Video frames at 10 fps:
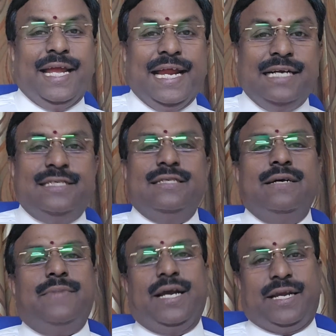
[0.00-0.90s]
edge in
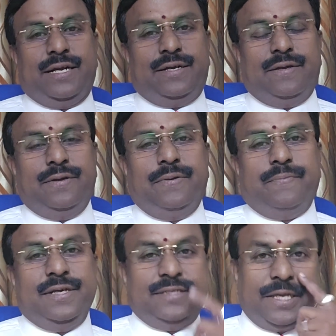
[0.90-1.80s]
the market
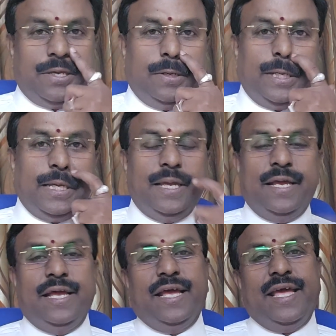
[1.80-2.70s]
by securing
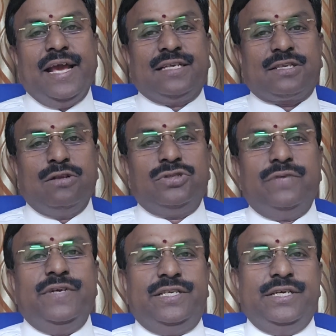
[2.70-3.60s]

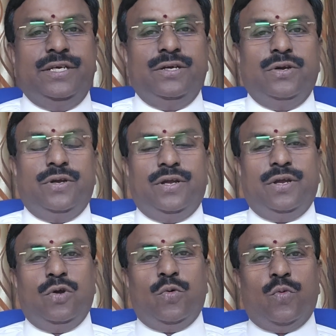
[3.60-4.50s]
exclusivity
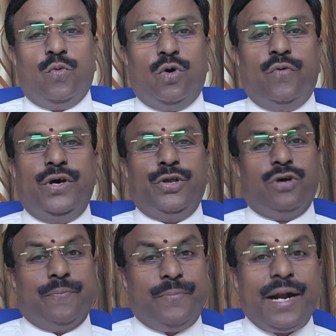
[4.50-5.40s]
over
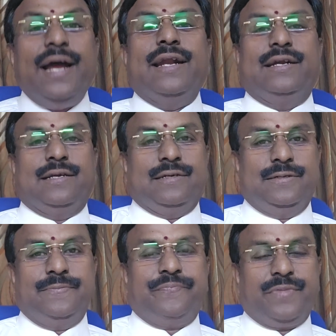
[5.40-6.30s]
your brand
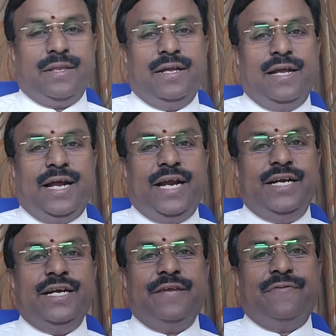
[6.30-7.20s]

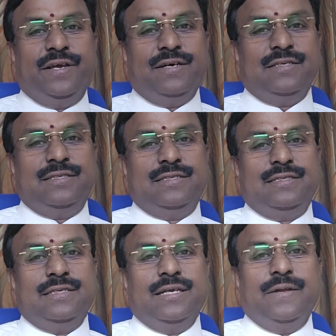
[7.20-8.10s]
identifiers.
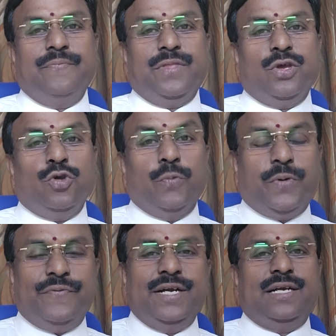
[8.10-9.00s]
You
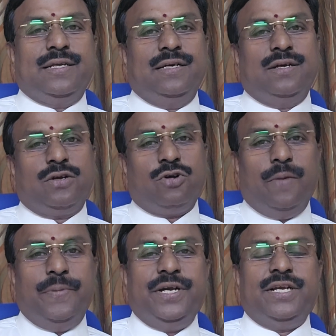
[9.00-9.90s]
prevent
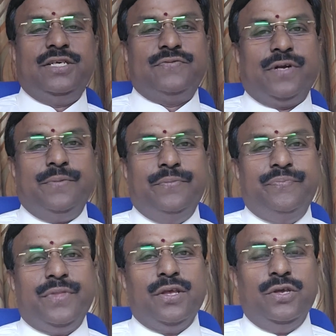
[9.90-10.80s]
competitors from
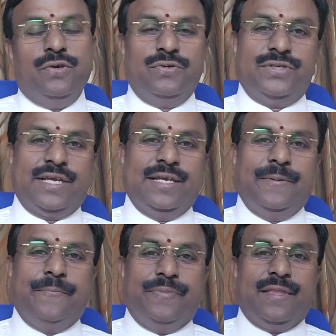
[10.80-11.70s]
using
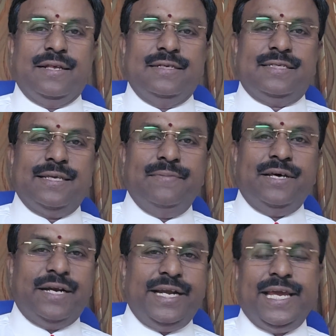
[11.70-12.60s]

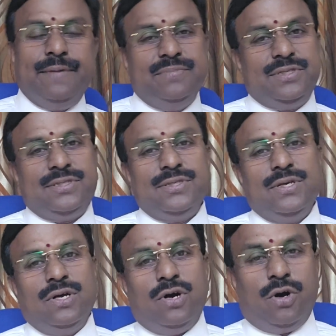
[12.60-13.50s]
similar names
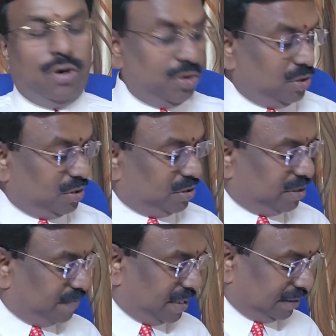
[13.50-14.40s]
or
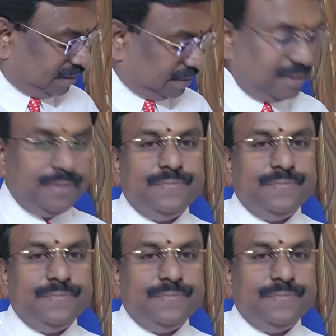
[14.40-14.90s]
symbols.